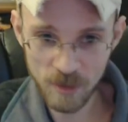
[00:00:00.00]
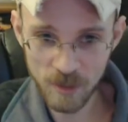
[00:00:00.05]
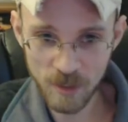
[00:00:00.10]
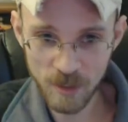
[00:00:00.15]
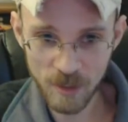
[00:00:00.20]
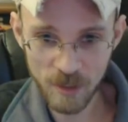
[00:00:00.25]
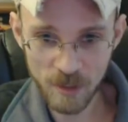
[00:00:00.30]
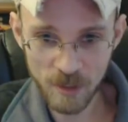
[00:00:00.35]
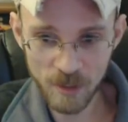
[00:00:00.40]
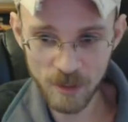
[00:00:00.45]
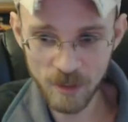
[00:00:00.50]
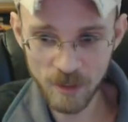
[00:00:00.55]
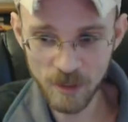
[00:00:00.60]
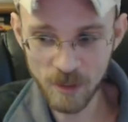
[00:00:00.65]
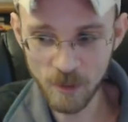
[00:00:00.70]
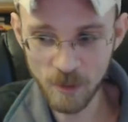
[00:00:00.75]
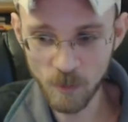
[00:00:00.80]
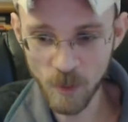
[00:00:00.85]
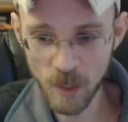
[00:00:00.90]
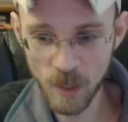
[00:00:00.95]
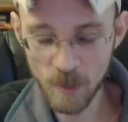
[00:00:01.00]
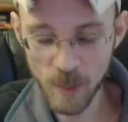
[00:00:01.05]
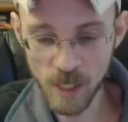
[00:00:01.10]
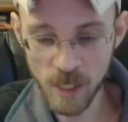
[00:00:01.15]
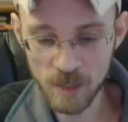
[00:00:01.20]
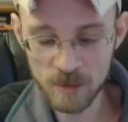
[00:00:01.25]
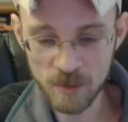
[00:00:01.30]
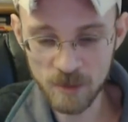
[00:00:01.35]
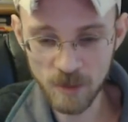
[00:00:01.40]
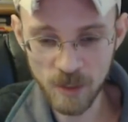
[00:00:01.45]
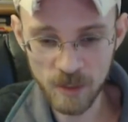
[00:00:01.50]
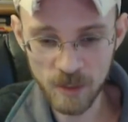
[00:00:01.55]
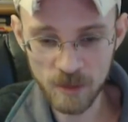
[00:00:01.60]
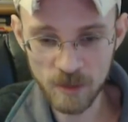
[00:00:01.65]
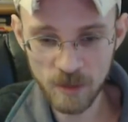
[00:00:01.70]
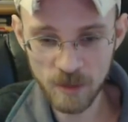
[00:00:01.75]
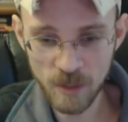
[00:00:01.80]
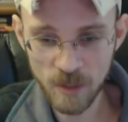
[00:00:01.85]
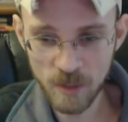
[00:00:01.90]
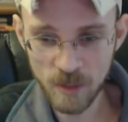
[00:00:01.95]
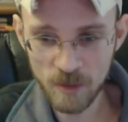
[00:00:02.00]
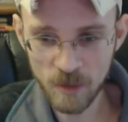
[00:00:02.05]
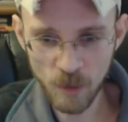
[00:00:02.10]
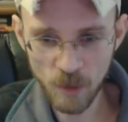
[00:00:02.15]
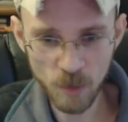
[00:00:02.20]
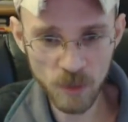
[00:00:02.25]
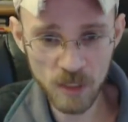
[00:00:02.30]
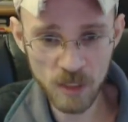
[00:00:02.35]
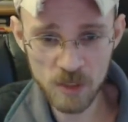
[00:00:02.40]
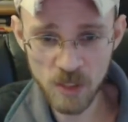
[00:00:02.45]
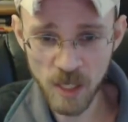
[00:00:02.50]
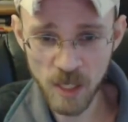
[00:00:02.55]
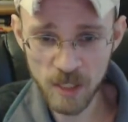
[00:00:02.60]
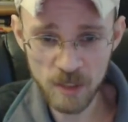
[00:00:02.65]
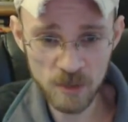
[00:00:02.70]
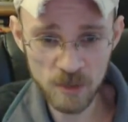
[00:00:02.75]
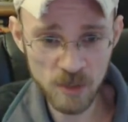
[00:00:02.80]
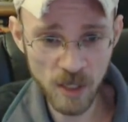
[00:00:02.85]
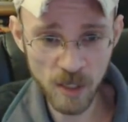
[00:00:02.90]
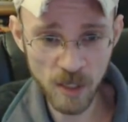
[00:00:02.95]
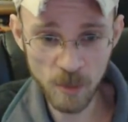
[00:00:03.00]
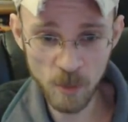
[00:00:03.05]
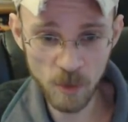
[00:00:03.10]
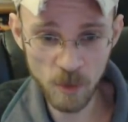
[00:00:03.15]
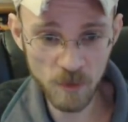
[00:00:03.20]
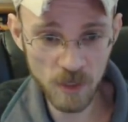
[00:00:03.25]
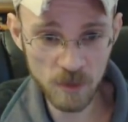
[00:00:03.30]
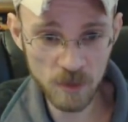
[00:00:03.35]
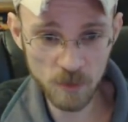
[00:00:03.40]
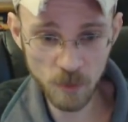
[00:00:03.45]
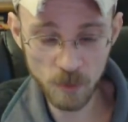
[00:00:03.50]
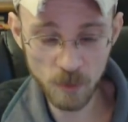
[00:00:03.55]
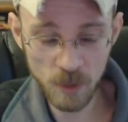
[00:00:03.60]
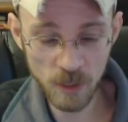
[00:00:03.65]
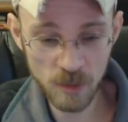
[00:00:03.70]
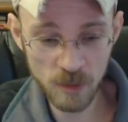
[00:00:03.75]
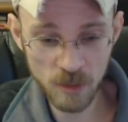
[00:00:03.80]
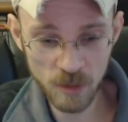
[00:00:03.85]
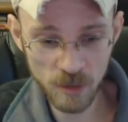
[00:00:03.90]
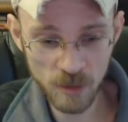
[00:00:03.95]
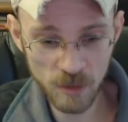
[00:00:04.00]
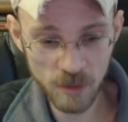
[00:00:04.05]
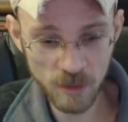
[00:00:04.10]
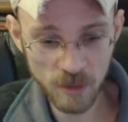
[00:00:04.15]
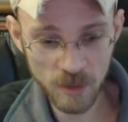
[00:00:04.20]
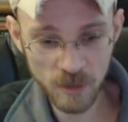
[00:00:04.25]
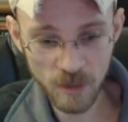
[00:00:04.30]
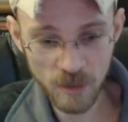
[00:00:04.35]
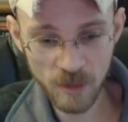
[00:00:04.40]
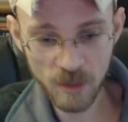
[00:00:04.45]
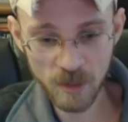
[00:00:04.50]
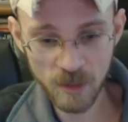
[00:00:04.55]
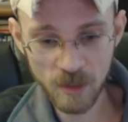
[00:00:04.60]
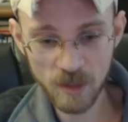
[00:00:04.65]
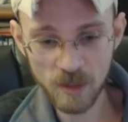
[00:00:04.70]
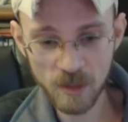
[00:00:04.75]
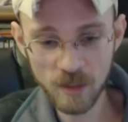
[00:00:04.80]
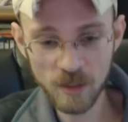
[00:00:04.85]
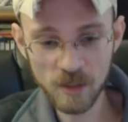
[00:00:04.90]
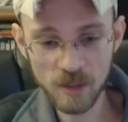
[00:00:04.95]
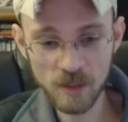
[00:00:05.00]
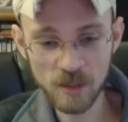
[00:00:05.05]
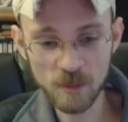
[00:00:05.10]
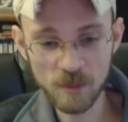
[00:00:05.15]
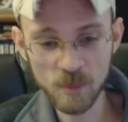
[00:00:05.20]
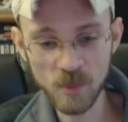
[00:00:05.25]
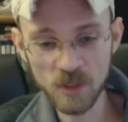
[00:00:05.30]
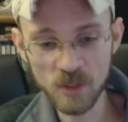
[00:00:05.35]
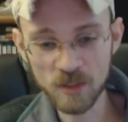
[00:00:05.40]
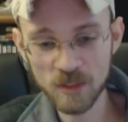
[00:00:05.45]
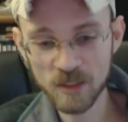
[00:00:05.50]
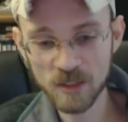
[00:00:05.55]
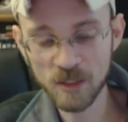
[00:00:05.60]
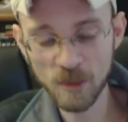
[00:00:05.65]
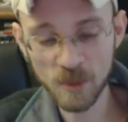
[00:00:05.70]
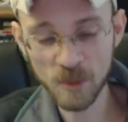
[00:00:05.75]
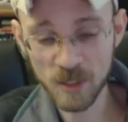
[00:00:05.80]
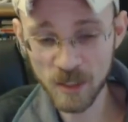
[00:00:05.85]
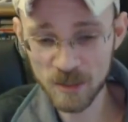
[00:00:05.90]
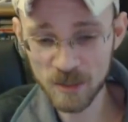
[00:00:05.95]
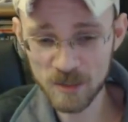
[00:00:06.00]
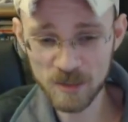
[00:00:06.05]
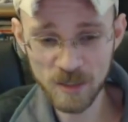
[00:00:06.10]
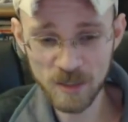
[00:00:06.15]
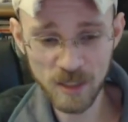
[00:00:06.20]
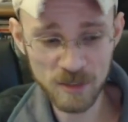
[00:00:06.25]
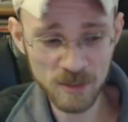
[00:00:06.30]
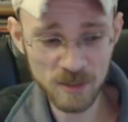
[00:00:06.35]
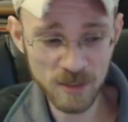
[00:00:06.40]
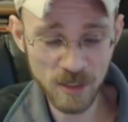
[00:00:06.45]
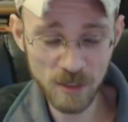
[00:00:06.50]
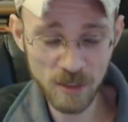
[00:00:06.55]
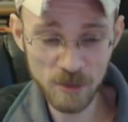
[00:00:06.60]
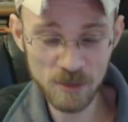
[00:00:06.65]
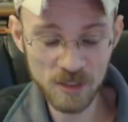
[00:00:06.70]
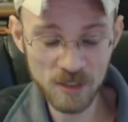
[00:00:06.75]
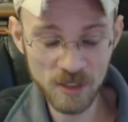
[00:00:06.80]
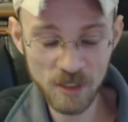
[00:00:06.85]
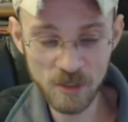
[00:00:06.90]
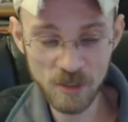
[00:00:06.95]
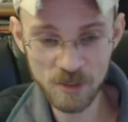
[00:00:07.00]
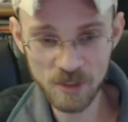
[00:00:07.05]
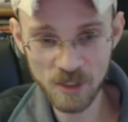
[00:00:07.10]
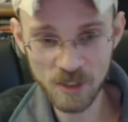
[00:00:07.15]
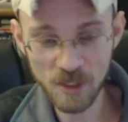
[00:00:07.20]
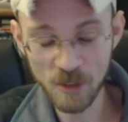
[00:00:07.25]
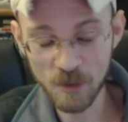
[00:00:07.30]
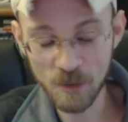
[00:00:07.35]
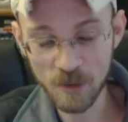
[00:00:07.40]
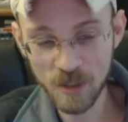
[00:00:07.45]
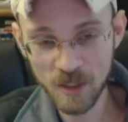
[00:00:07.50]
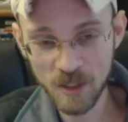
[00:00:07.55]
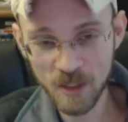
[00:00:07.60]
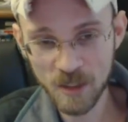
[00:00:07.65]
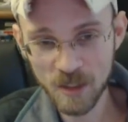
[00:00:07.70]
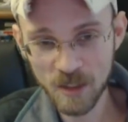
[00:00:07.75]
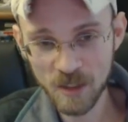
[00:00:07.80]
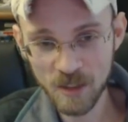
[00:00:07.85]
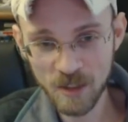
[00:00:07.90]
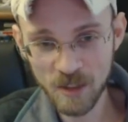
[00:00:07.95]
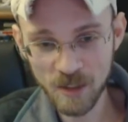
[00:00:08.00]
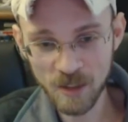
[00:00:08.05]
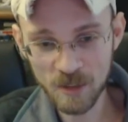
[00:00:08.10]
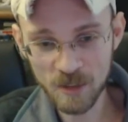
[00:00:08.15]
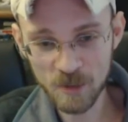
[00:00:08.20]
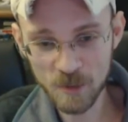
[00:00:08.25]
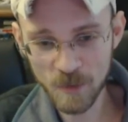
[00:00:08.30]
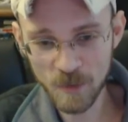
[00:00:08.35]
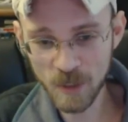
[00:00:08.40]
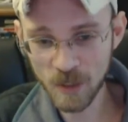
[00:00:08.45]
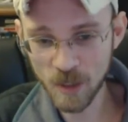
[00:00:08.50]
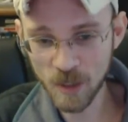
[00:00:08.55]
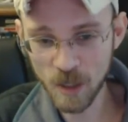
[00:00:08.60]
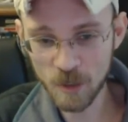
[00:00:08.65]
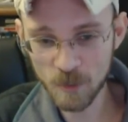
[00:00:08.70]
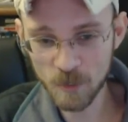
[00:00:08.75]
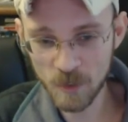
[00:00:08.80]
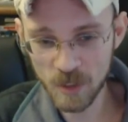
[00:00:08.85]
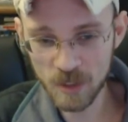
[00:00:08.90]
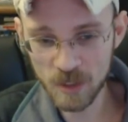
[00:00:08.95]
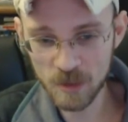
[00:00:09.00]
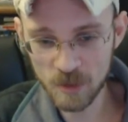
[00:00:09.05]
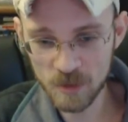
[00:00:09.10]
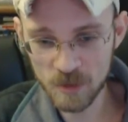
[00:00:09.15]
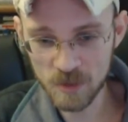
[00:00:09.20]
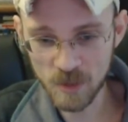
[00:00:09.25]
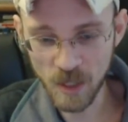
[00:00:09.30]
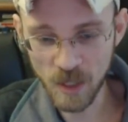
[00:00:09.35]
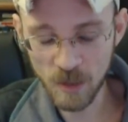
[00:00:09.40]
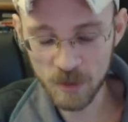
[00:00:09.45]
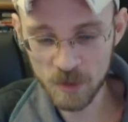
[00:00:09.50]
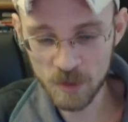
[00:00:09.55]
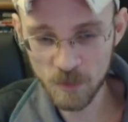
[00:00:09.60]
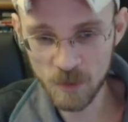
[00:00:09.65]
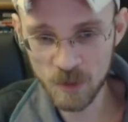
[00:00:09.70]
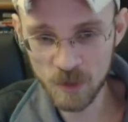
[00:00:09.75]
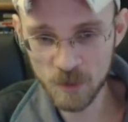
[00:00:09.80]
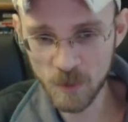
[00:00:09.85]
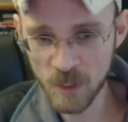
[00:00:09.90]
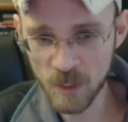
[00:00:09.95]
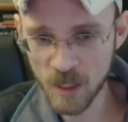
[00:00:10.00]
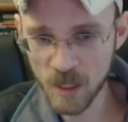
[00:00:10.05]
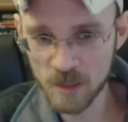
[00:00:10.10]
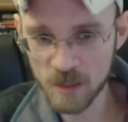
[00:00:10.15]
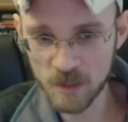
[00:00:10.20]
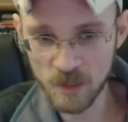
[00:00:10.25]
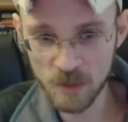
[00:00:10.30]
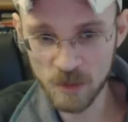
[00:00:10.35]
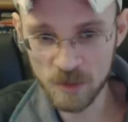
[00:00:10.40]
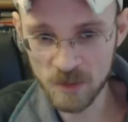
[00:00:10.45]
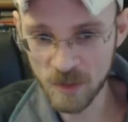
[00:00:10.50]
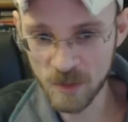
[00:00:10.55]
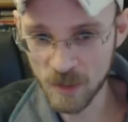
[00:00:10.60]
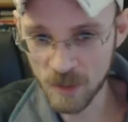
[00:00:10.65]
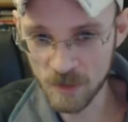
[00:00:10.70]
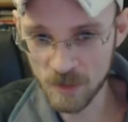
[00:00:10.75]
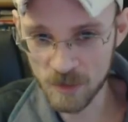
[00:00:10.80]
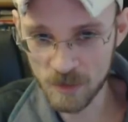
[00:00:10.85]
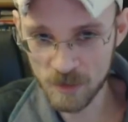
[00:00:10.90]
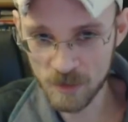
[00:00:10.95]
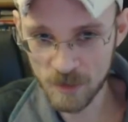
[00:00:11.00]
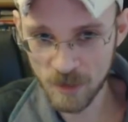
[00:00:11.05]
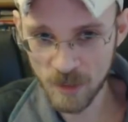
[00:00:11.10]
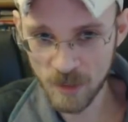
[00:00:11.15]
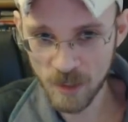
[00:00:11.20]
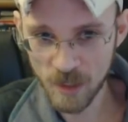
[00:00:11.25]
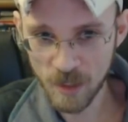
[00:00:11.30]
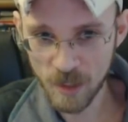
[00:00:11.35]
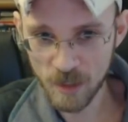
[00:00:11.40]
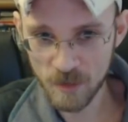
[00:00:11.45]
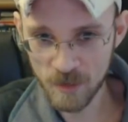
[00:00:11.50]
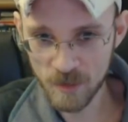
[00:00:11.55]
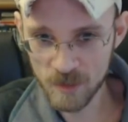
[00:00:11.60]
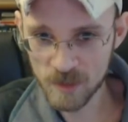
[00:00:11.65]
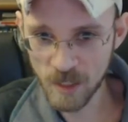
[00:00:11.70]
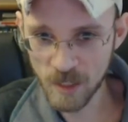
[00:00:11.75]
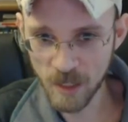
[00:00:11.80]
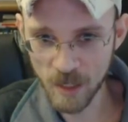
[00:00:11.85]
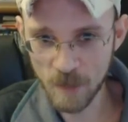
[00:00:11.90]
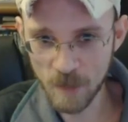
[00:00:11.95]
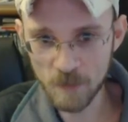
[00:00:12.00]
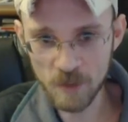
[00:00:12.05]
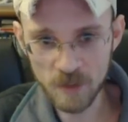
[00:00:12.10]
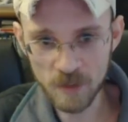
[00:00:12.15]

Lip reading: Way back to like the early Jackie Chan movies were really good. But you know, I mean that's years and years ago. There's been a lot of really good stylish ones, but not as good as this. This had everything.